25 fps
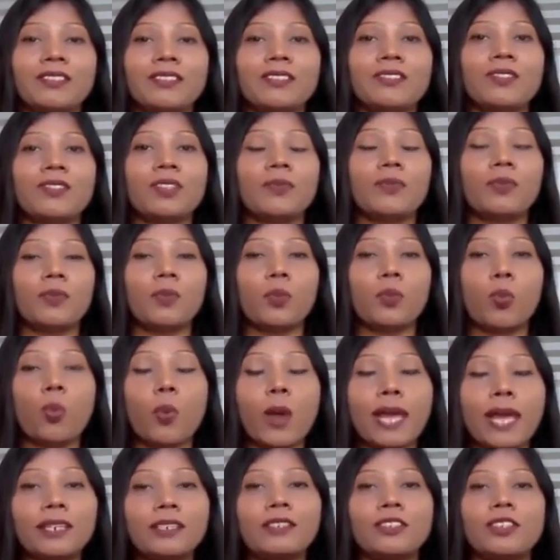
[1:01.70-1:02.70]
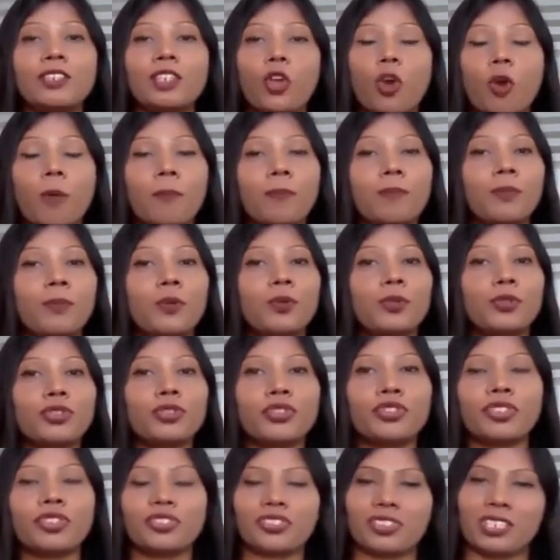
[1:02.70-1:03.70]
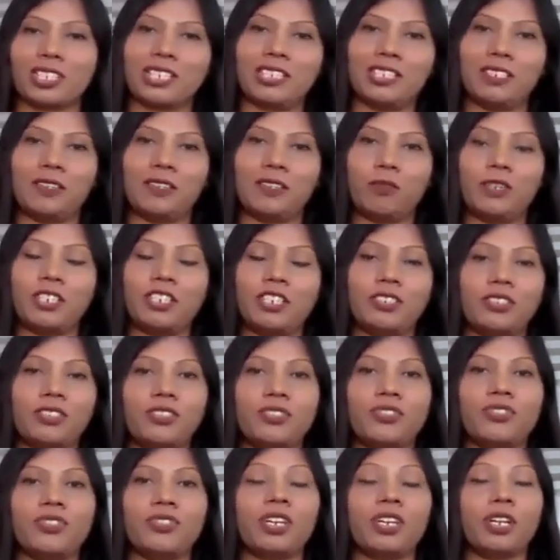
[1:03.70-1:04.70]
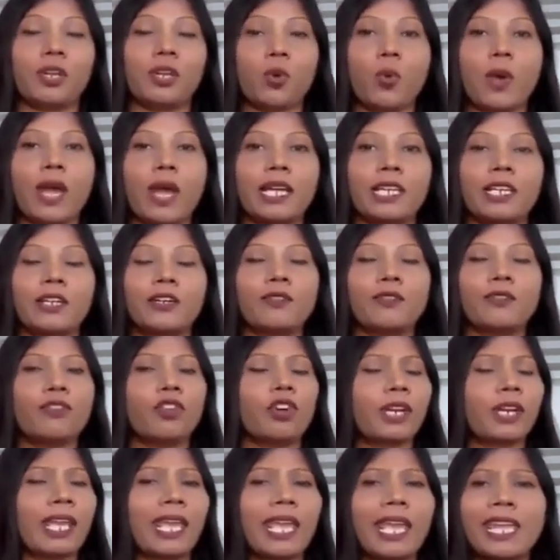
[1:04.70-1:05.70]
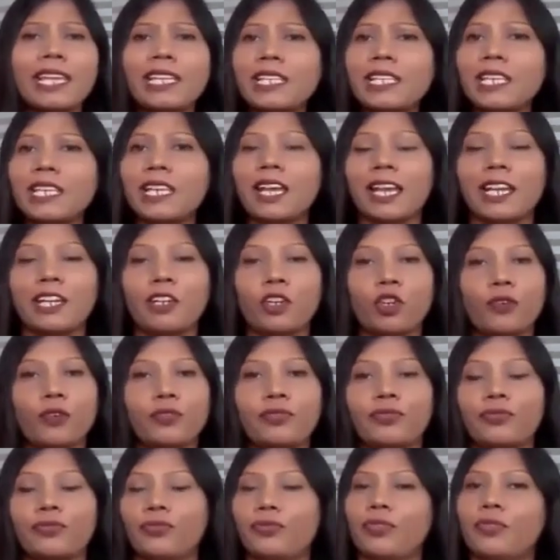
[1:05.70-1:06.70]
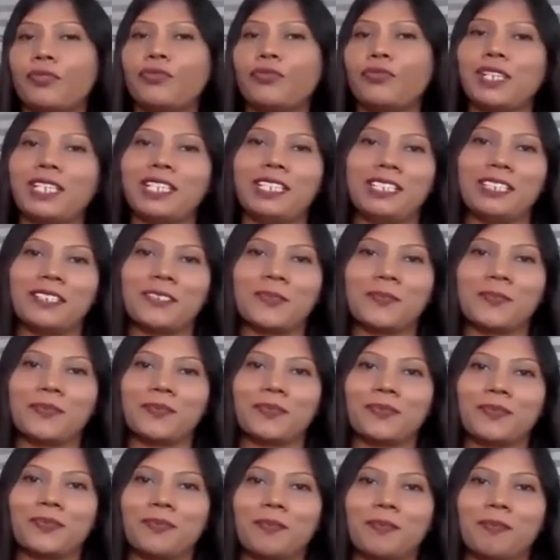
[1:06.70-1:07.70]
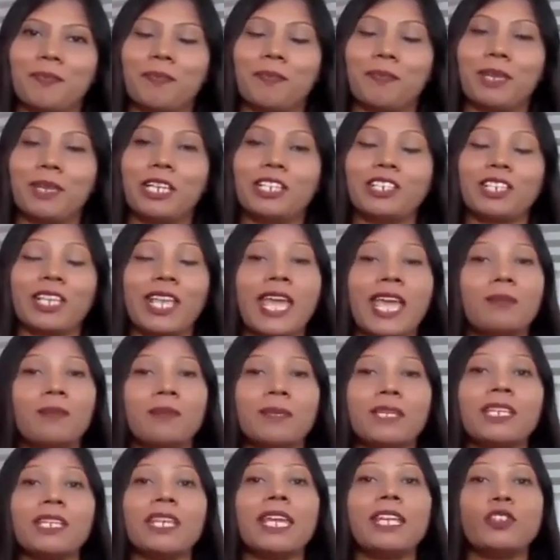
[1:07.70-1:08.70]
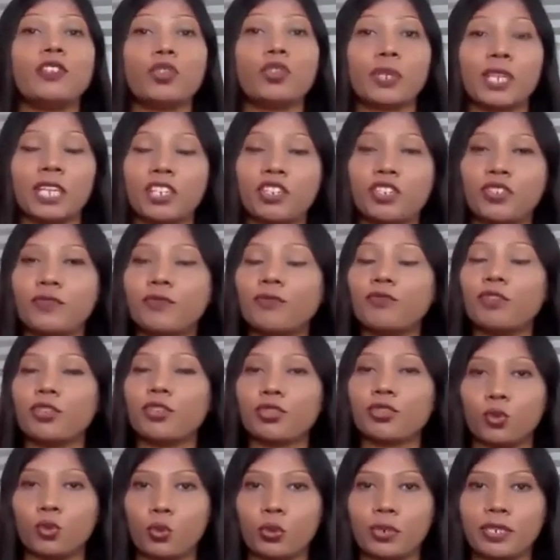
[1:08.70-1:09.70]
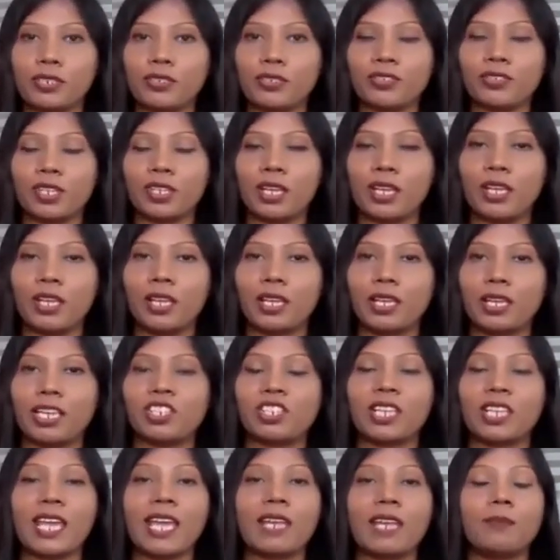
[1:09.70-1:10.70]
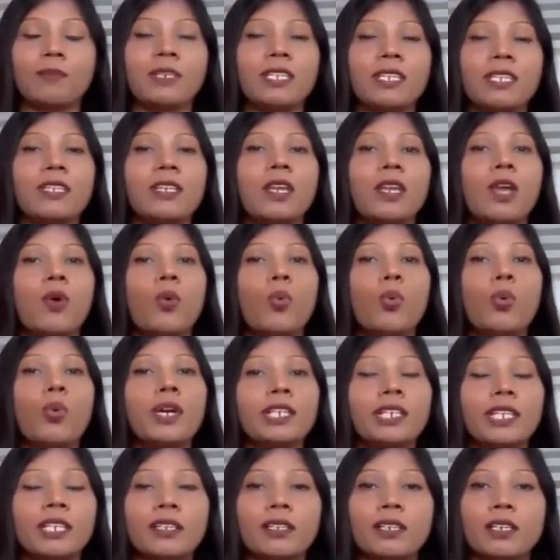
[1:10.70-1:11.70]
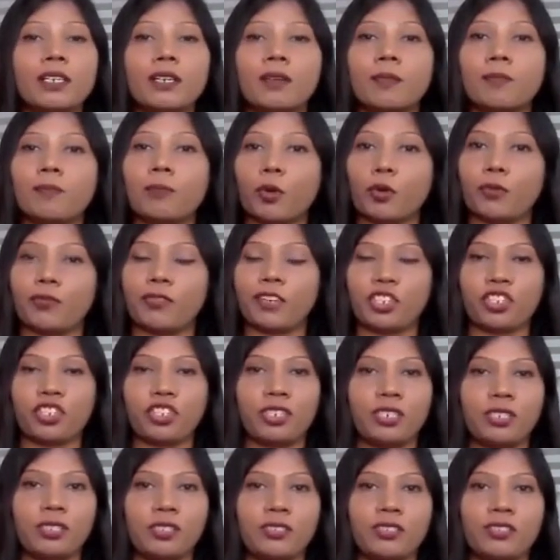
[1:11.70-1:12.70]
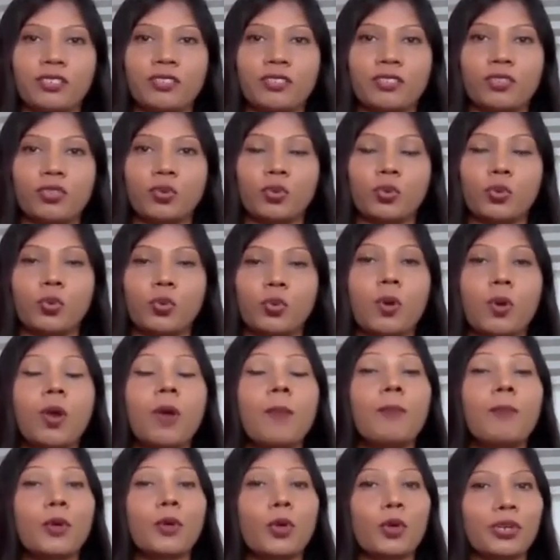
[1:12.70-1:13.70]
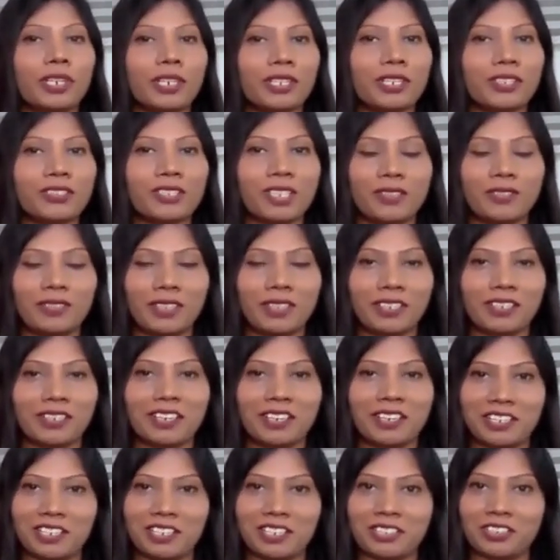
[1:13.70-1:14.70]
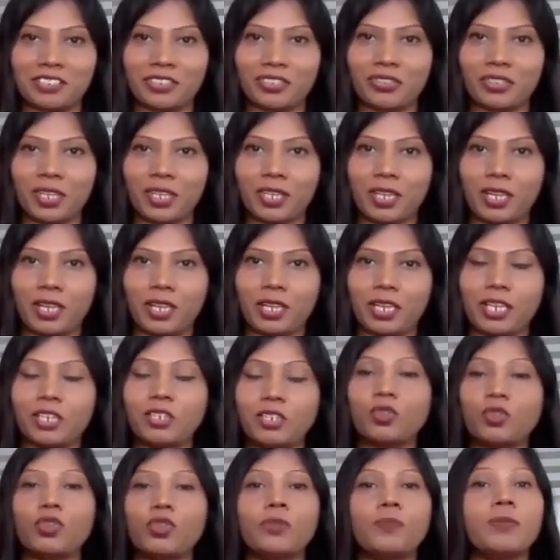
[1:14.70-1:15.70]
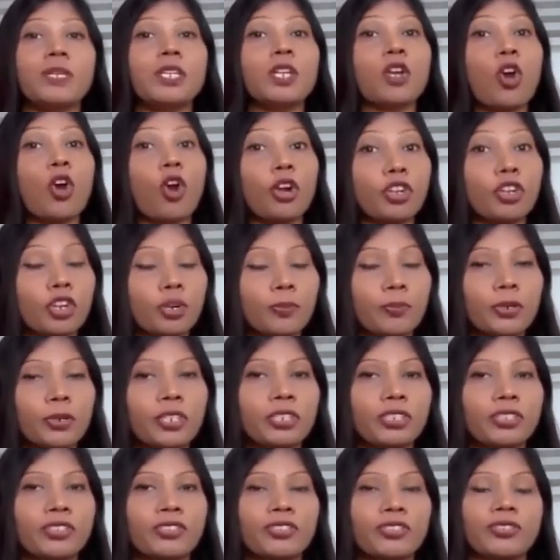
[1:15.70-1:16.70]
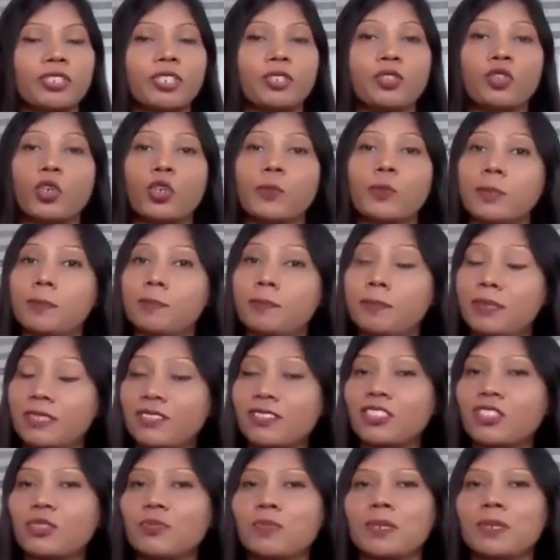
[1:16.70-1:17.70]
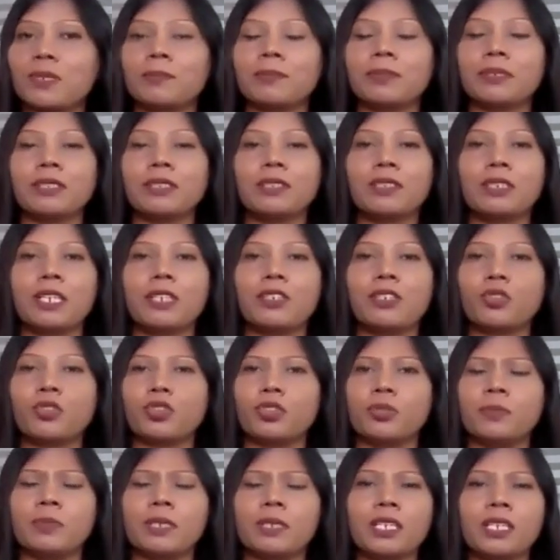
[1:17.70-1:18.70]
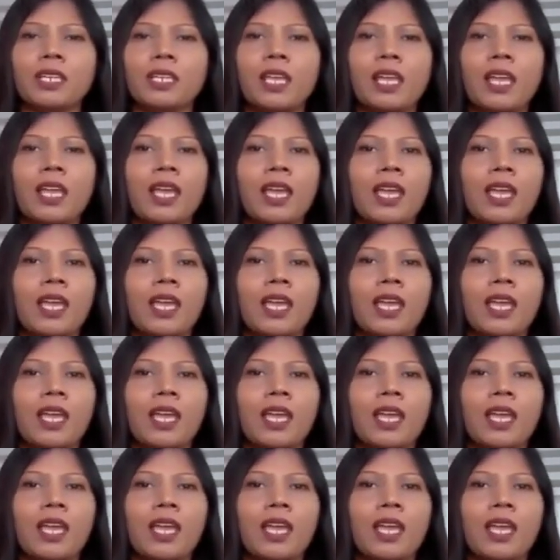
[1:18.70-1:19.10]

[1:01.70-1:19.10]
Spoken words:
is one topmost skill which is required for any kind of field. It can be education for students, it can be working professionals to progress in their careers, it could be entrepreneurs, it could be business people, it could be